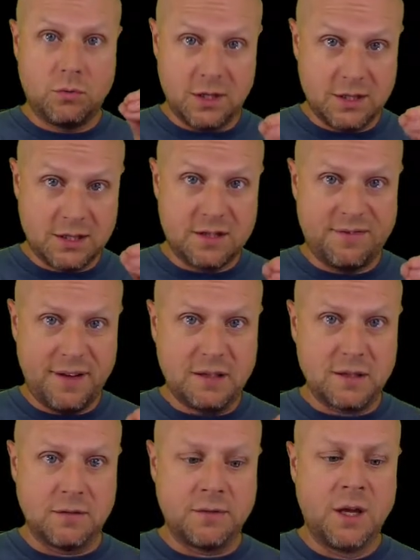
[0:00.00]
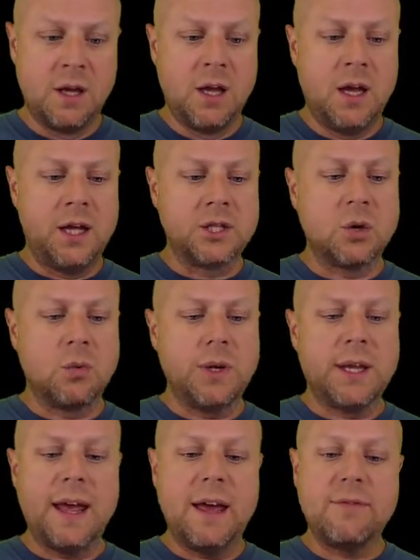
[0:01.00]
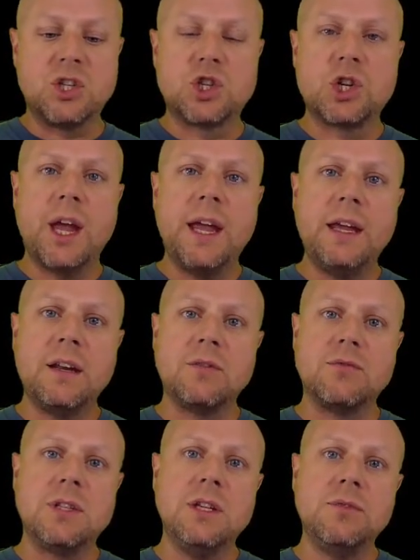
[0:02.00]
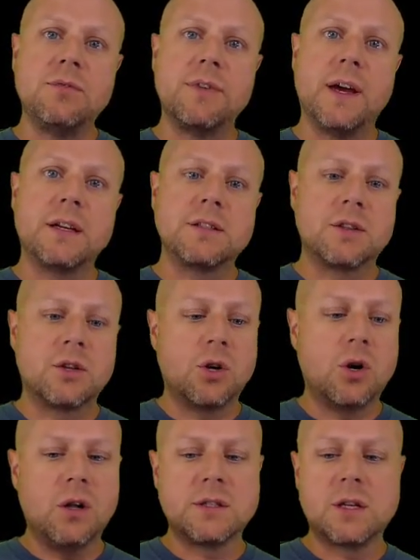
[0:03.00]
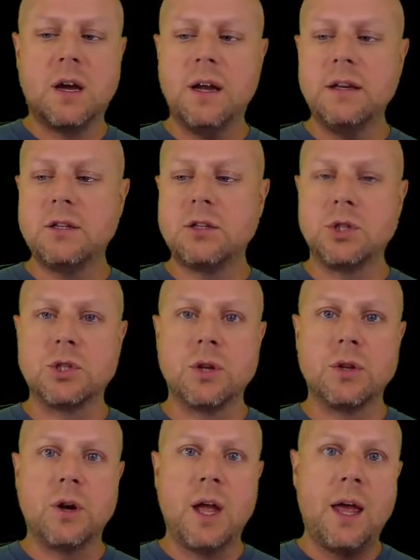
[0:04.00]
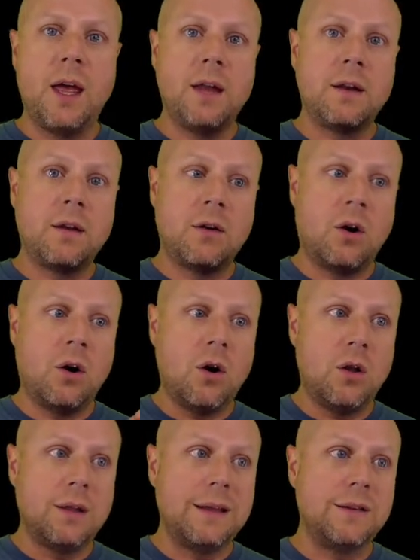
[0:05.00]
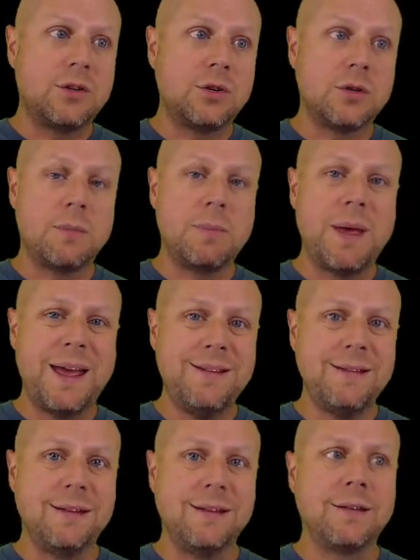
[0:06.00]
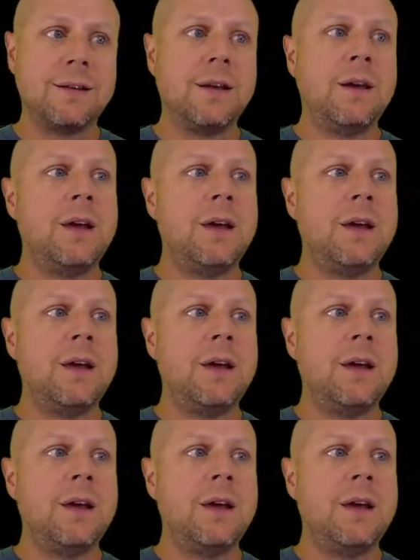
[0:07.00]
that is defective. And so we can have a chain of defects that are all tied to each other and are all interdependent.